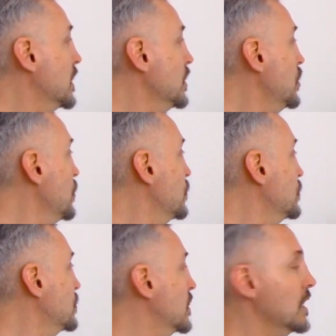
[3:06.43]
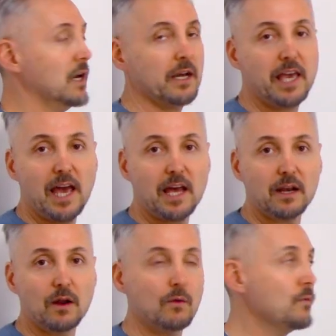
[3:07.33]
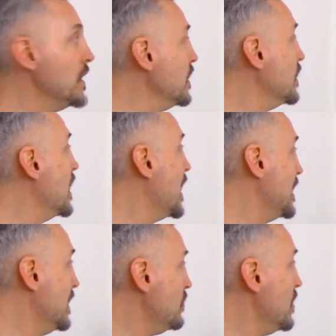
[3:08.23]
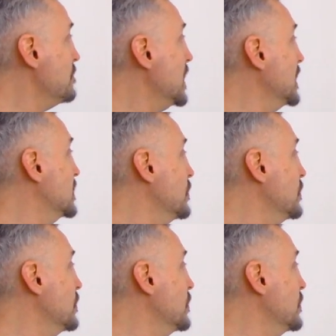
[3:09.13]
use can with another ability,